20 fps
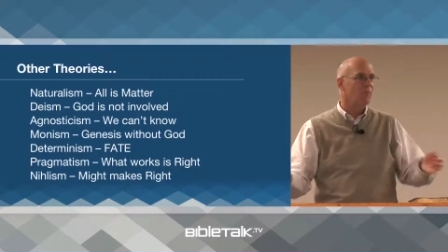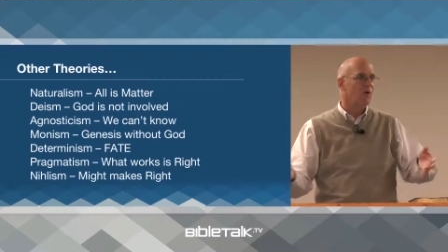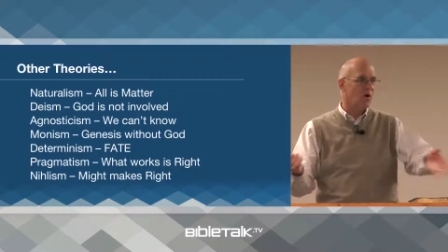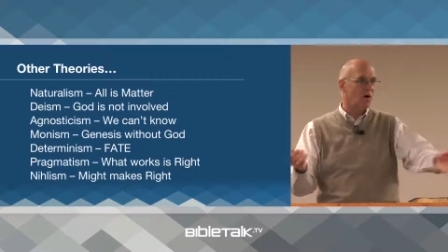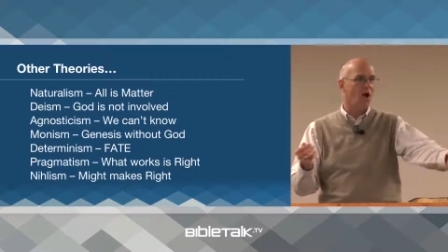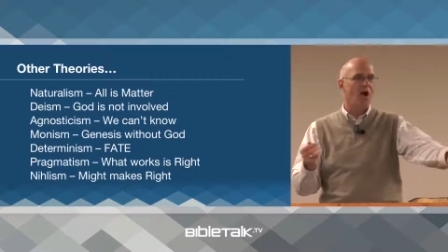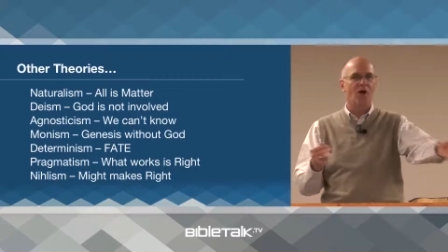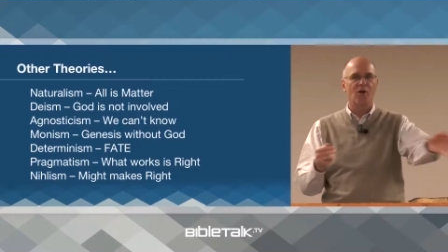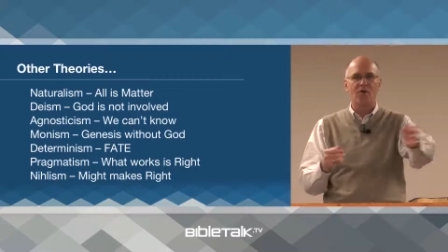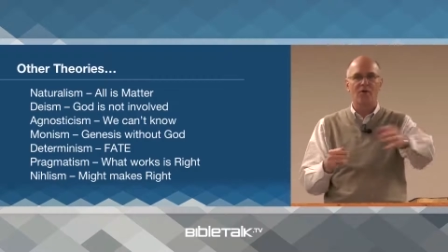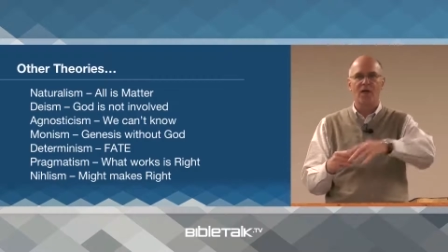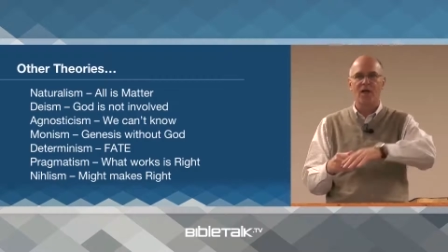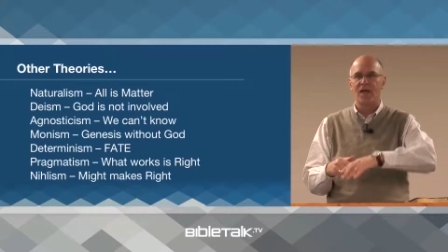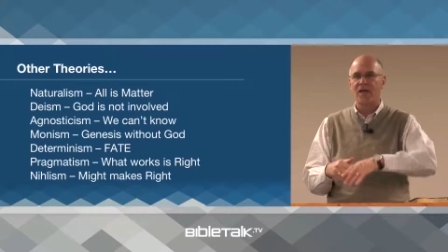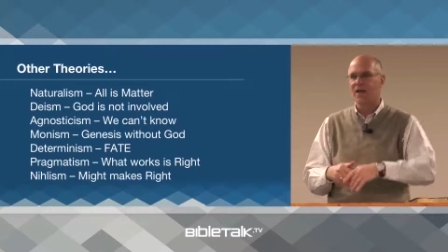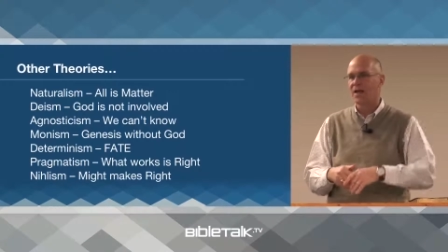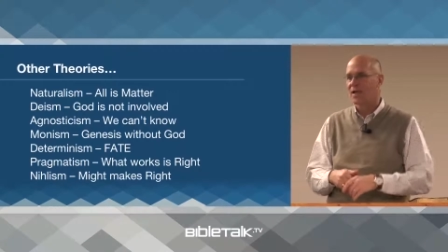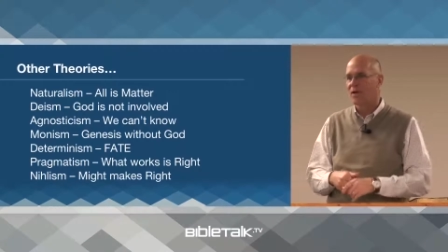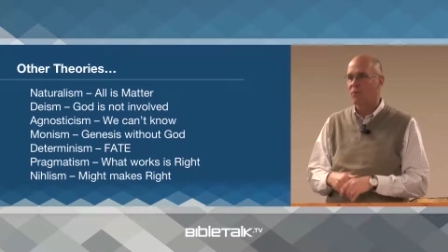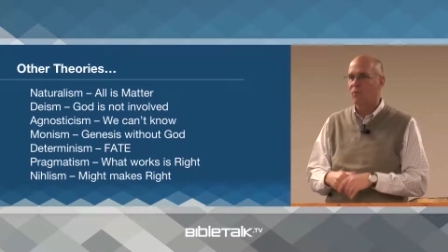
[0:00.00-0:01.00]
Well, God
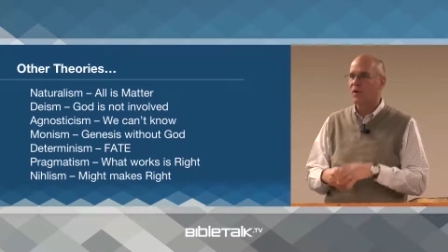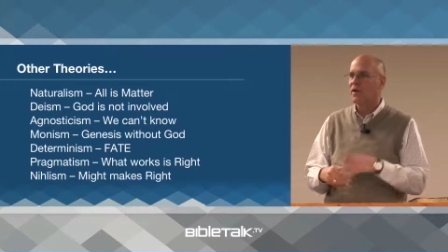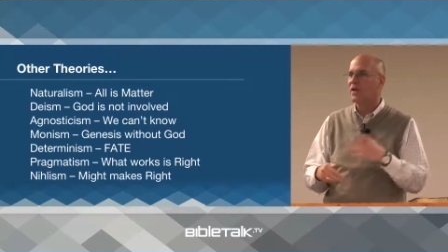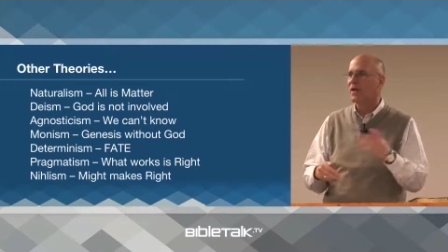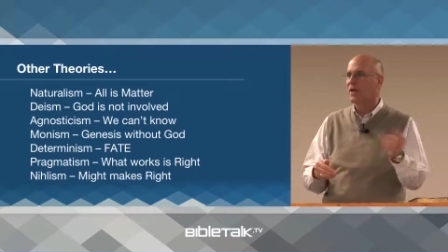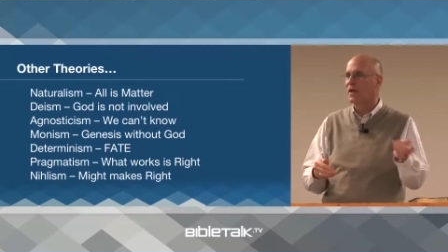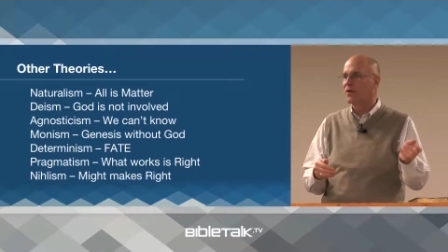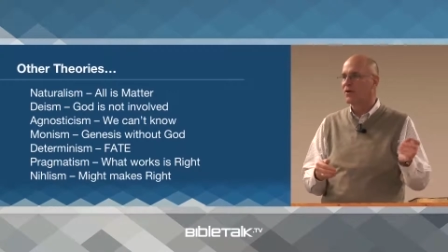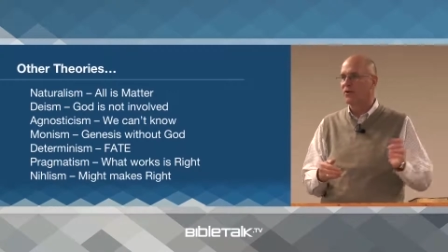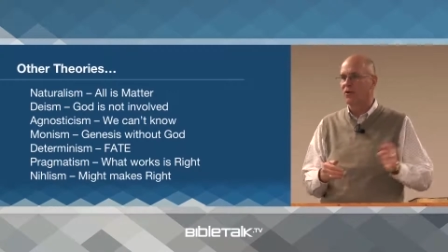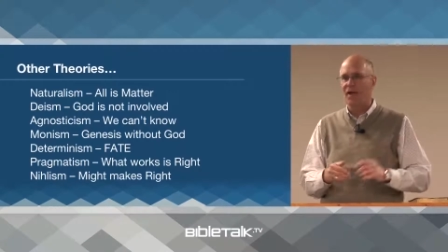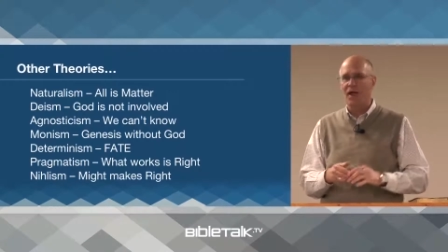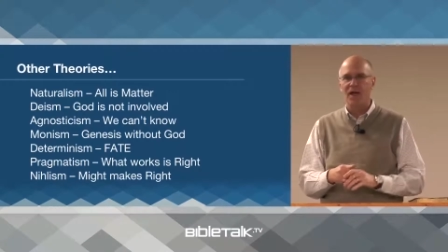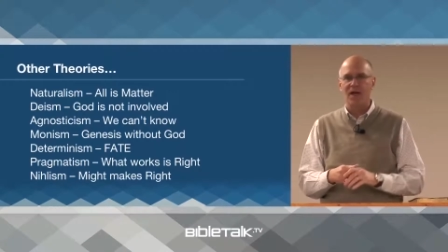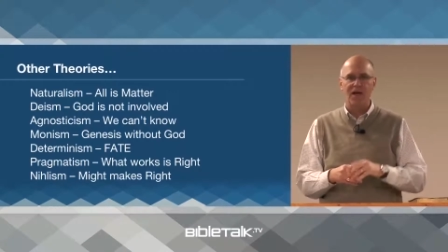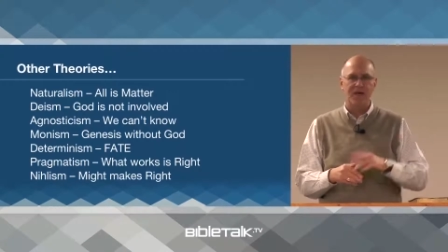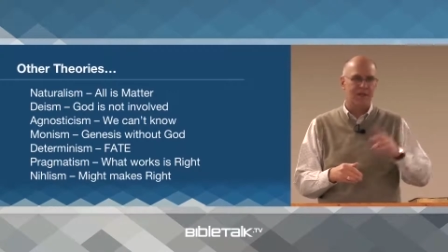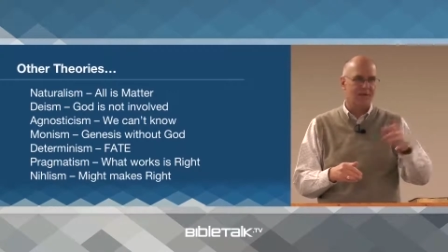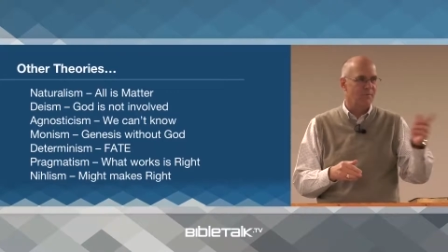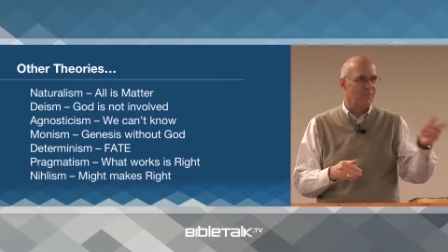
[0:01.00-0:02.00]
created it. When did He create
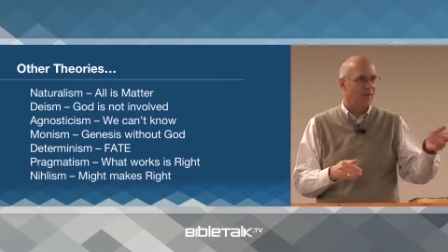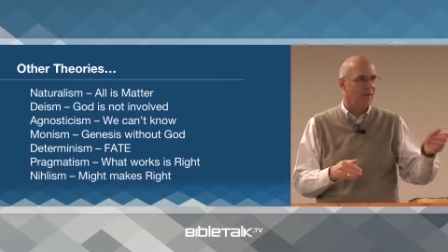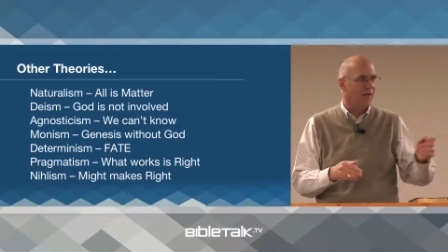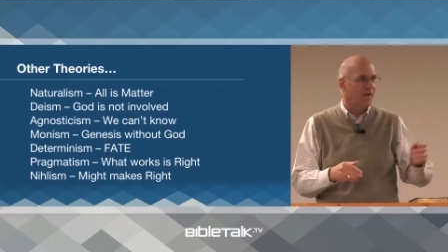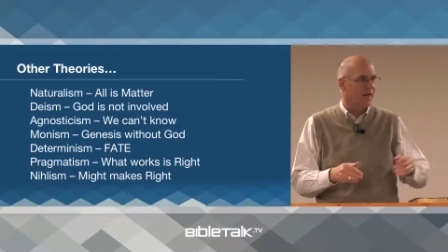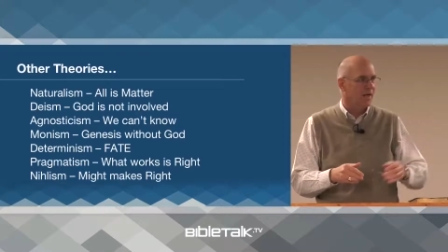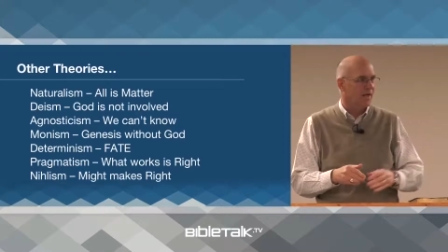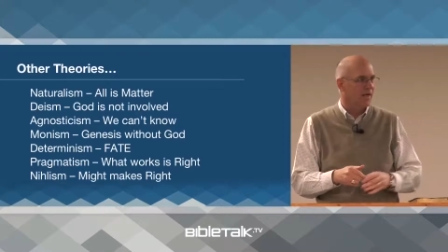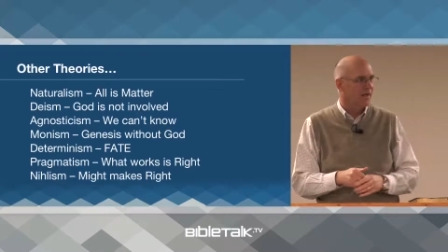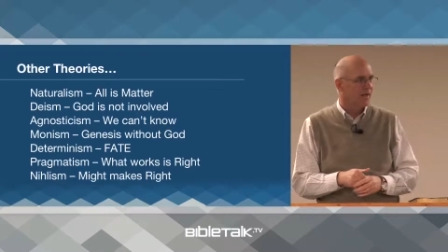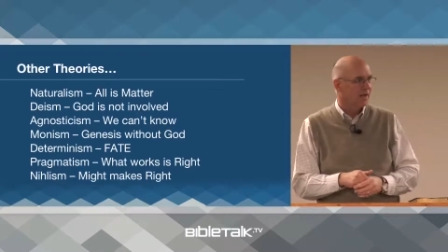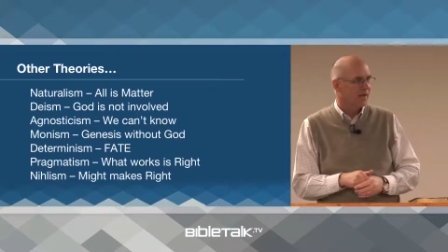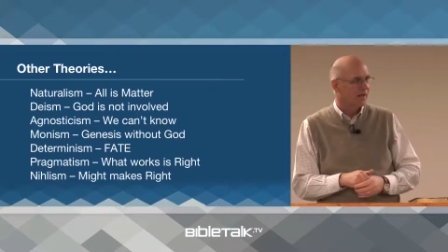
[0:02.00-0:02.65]
it? At the beginning.